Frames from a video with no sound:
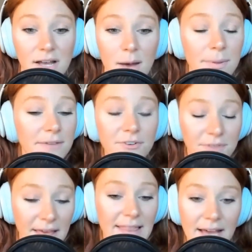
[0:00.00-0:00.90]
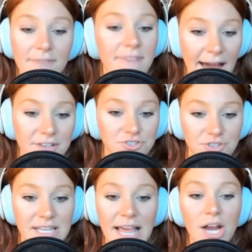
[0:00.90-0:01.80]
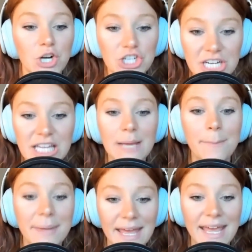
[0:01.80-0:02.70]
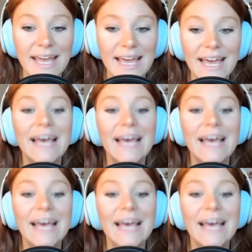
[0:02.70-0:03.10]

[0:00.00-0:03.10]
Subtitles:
But if you're thinking like a factory, like a really big